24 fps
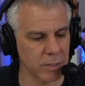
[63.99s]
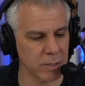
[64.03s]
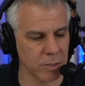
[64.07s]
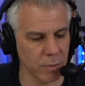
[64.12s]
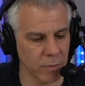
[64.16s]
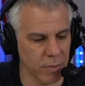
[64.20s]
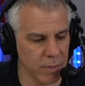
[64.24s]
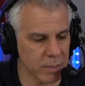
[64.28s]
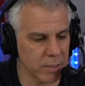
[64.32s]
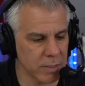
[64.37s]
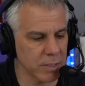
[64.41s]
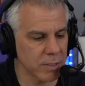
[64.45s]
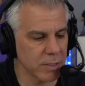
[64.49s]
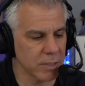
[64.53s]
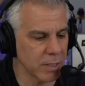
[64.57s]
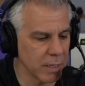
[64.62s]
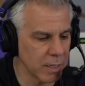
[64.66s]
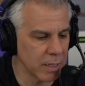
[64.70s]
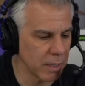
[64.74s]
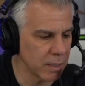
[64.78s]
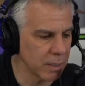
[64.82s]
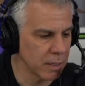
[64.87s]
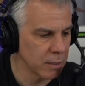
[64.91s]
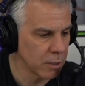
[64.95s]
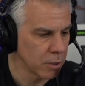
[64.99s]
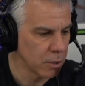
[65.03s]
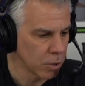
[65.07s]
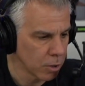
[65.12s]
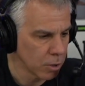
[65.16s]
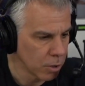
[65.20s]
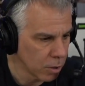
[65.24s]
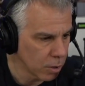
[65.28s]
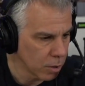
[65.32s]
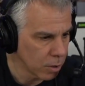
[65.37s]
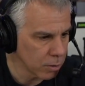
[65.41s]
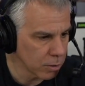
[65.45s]
So this is the
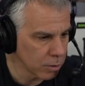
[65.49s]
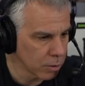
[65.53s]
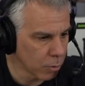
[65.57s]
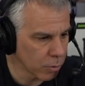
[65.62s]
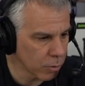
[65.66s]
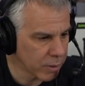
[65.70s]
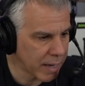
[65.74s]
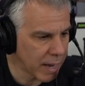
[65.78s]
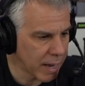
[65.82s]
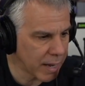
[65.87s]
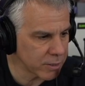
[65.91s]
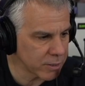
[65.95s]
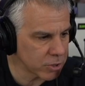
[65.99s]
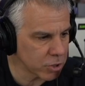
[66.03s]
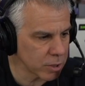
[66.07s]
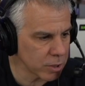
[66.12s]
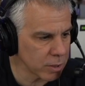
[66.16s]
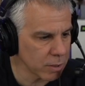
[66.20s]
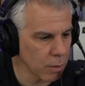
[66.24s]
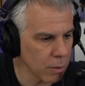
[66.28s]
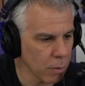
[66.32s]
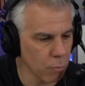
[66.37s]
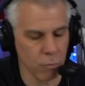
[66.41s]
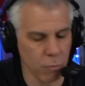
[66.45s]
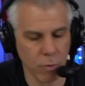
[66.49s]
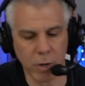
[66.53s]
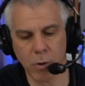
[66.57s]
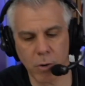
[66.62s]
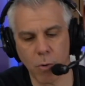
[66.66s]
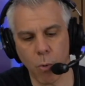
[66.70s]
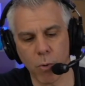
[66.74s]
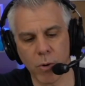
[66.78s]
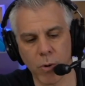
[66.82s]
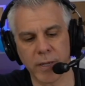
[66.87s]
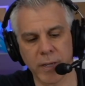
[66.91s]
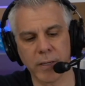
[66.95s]
location
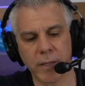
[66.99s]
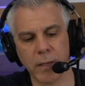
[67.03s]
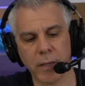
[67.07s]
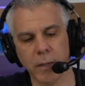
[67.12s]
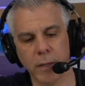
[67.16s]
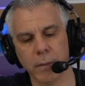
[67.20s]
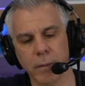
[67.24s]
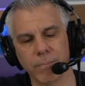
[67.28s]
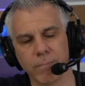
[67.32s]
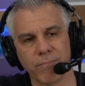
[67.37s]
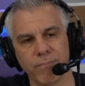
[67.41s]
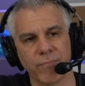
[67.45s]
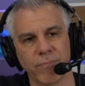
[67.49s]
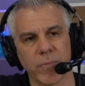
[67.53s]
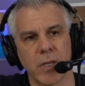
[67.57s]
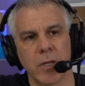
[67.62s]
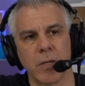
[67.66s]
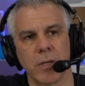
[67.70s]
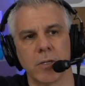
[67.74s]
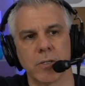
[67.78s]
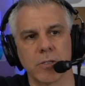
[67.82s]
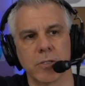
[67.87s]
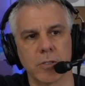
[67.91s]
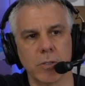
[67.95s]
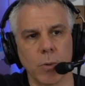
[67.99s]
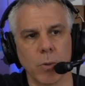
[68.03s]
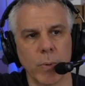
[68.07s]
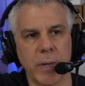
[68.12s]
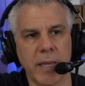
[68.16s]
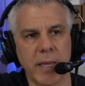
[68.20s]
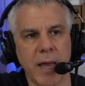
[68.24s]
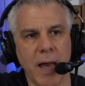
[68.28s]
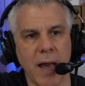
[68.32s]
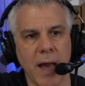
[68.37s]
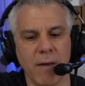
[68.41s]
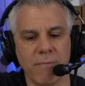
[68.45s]
recording kit. So
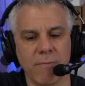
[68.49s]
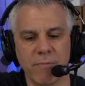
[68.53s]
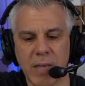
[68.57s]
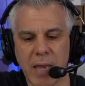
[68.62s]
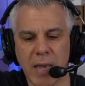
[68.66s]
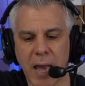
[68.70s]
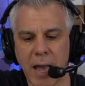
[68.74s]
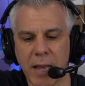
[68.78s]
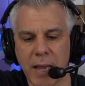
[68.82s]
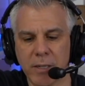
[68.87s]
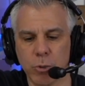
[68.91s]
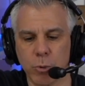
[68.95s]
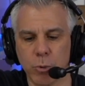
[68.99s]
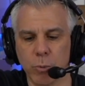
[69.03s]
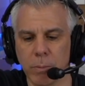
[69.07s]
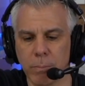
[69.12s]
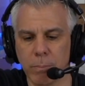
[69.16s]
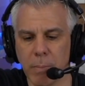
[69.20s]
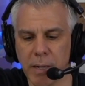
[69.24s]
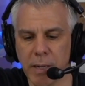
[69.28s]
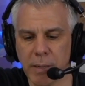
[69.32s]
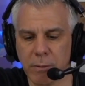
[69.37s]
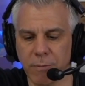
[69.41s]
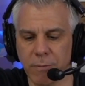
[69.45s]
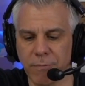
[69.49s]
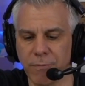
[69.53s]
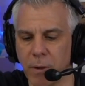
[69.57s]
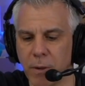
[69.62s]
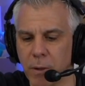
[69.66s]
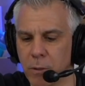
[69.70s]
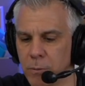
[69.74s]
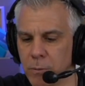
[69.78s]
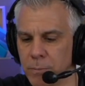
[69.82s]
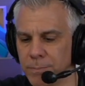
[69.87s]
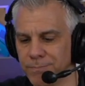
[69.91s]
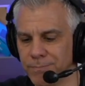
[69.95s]
we have the actual
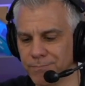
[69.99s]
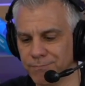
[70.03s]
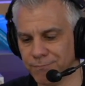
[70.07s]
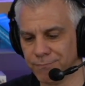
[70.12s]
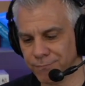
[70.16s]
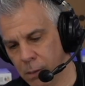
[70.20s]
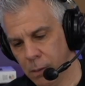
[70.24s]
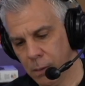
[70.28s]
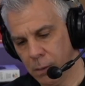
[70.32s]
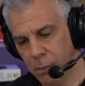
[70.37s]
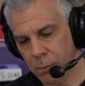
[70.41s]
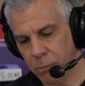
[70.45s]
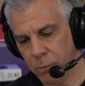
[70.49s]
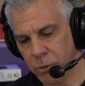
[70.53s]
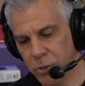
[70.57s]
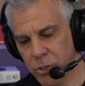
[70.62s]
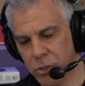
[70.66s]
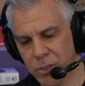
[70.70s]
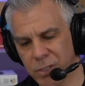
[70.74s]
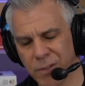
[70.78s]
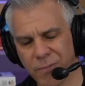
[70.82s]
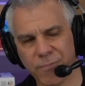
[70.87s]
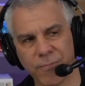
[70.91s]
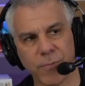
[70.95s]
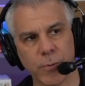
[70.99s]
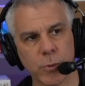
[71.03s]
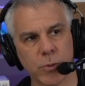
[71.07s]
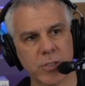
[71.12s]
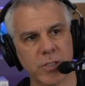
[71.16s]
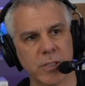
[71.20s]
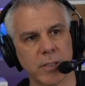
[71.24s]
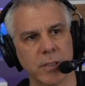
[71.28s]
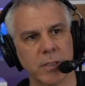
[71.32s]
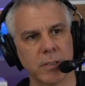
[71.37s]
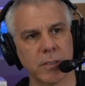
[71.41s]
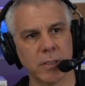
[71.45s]
microphone, which is the first
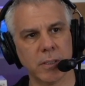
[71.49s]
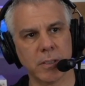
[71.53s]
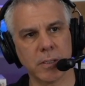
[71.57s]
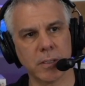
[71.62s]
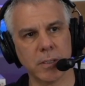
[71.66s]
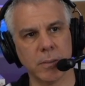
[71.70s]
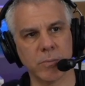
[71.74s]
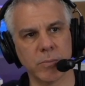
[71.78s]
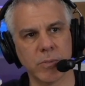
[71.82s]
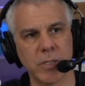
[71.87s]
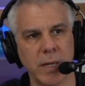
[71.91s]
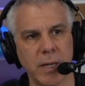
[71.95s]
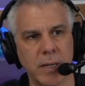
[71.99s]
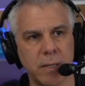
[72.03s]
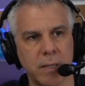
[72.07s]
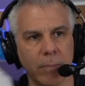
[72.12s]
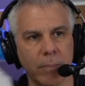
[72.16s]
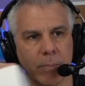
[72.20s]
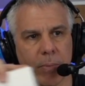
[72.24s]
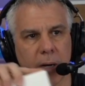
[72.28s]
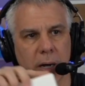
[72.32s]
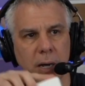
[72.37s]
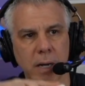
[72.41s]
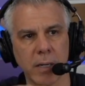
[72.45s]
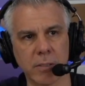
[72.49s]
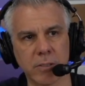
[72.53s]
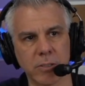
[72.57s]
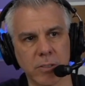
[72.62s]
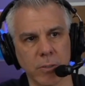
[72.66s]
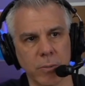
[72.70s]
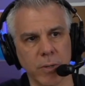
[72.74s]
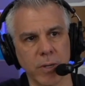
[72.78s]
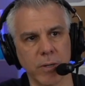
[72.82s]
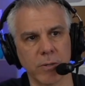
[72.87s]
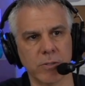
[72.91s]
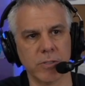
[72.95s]
thing that comes out of the box. So
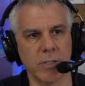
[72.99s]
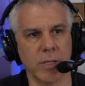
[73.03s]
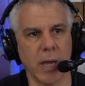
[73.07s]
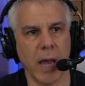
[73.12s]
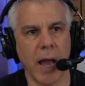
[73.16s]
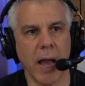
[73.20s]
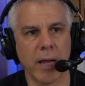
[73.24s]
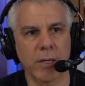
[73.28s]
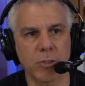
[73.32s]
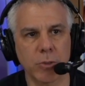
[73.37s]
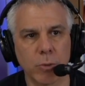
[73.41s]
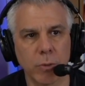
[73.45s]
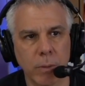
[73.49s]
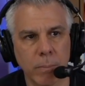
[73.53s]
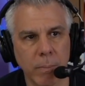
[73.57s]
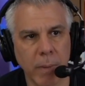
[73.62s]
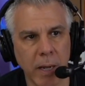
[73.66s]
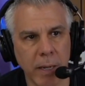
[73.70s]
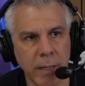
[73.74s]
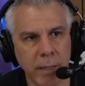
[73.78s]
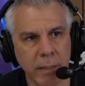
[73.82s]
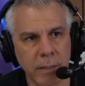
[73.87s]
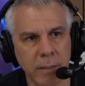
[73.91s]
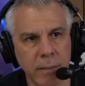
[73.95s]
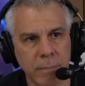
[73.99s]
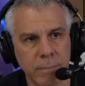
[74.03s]
here's the actual mic.